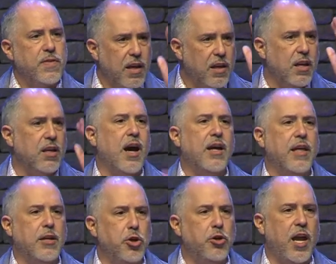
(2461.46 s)
thanking God
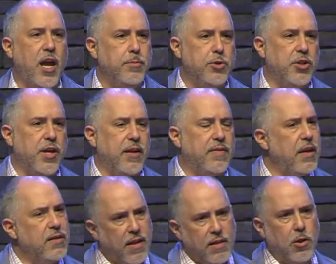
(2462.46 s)
that you came today.
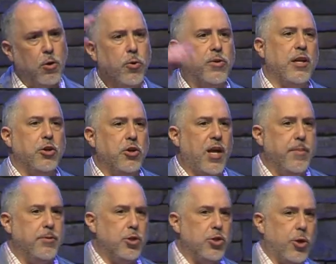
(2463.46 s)
Thank, thank the Lord that you came
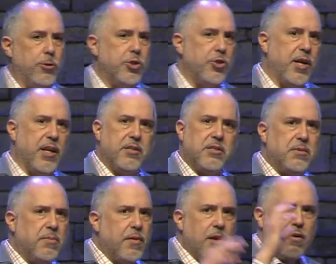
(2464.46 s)
to church today.
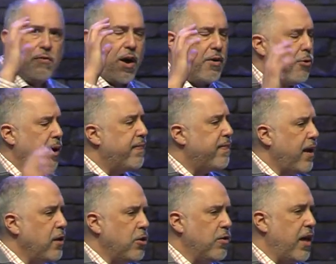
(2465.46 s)
Father, I
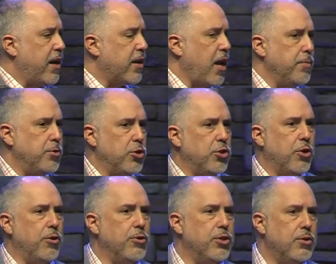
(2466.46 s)
thank you that I came to
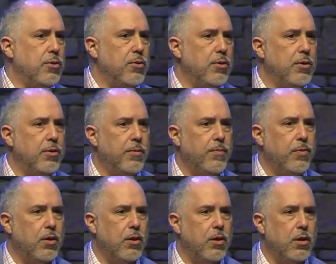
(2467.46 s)
church, Lord.
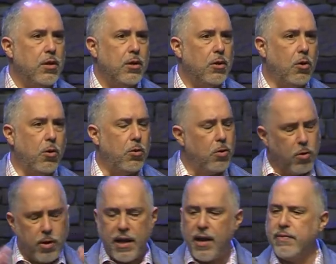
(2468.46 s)
Lord,
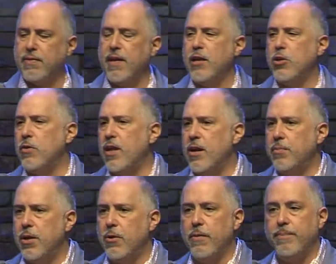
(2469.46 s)
Lord, I, I thank you that I'm
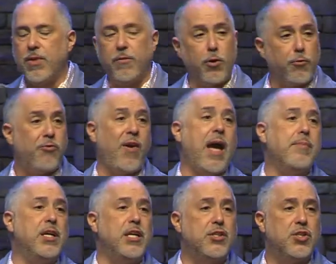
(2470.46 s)
here. If your
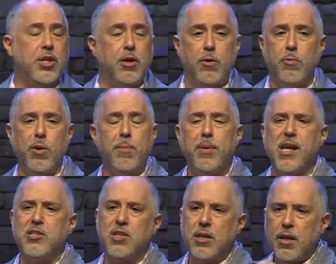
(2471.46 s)
family is here, what a
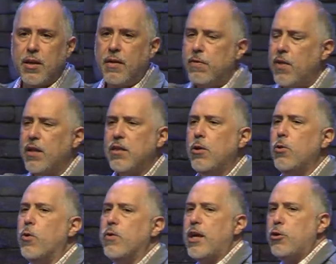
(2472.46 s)
blessing. Thank the
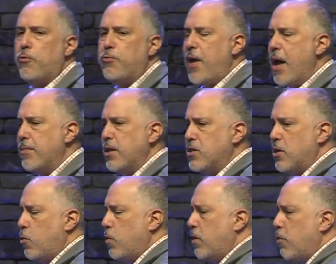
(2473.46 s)
Lord that your family is
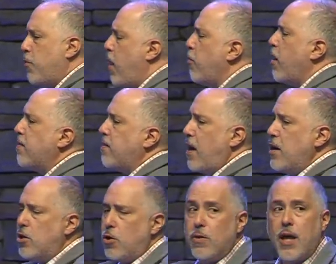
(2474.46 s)
here with you. Father, I
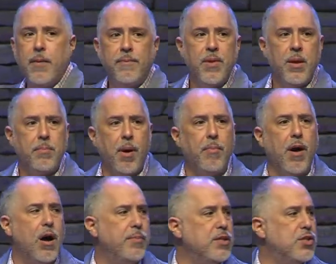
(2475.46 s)
thank you that my
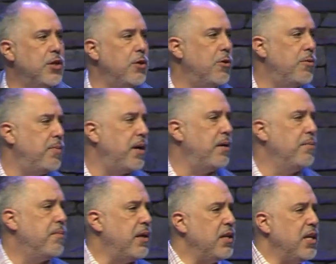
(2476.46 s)
mom is here, my,
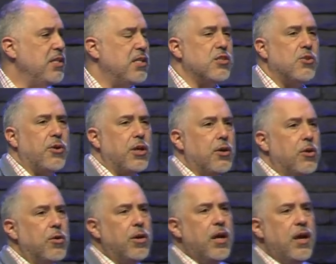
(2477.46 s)
my nieces are
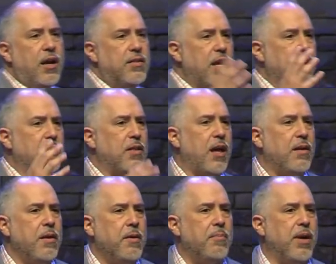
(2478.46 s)
here. I thank you that
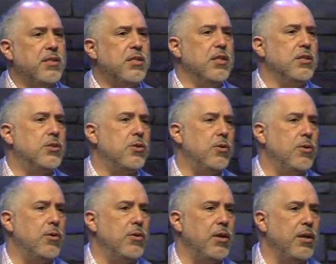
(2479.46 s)
my
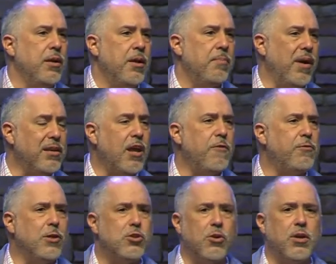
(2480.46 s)
sister and my
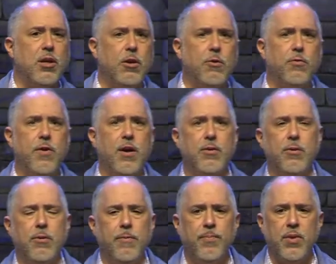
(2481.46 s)
nephews are here,
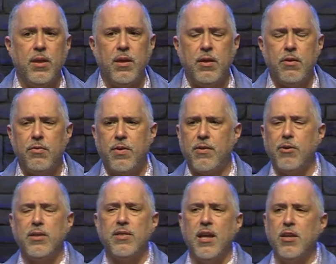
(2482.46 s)
Father. Father,
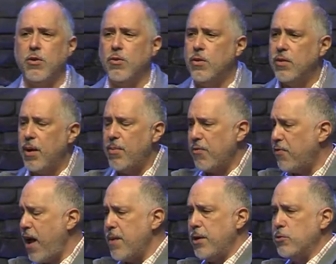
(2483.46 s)
I thank you that my
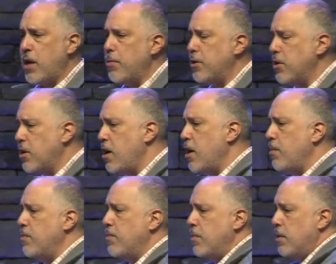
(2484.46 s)
family was able to
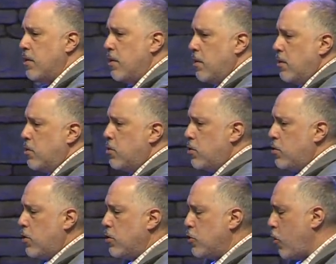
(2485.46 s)
come
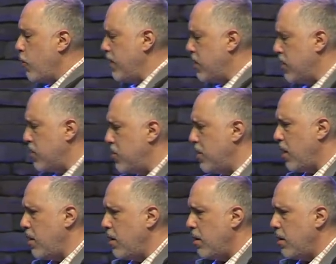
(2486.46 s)
to the services today.